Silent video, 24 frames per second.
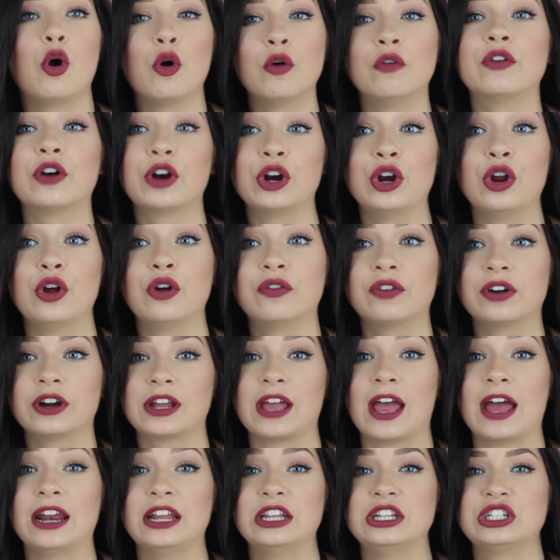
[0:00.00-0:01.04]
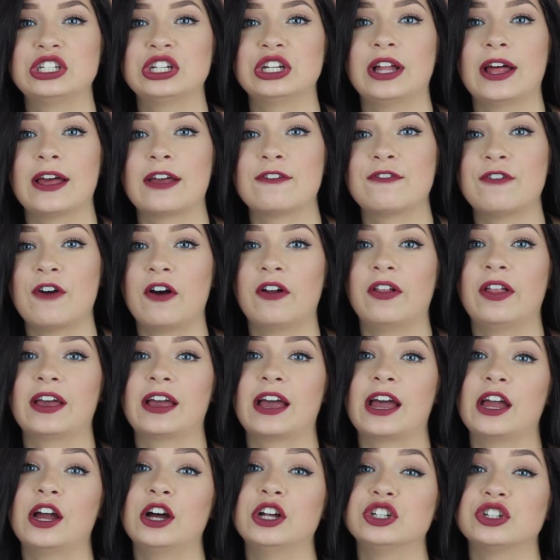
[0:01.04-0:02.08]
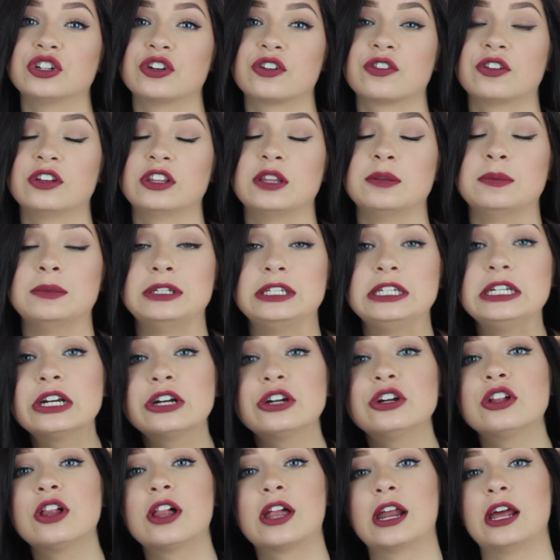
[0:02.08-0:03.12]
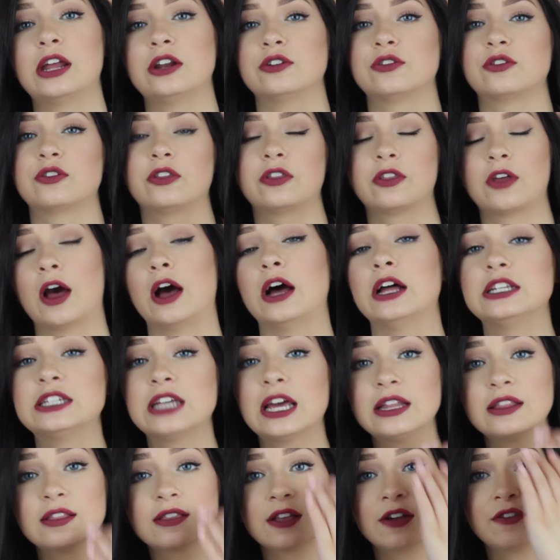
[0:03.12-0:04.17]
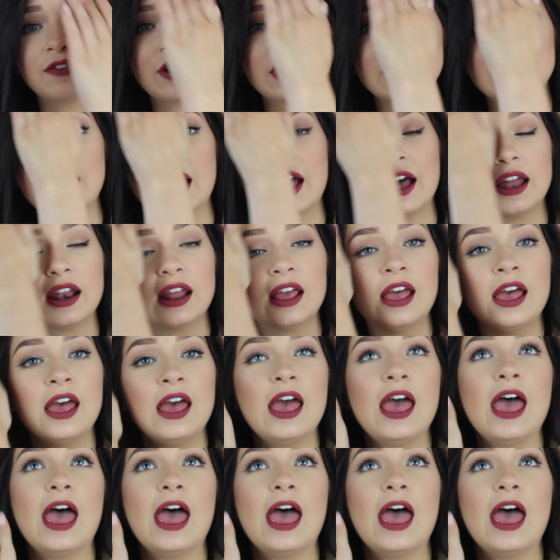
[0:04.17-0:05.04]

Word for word: over and over again until I felt like I understood the material and I understood content and stuff like that.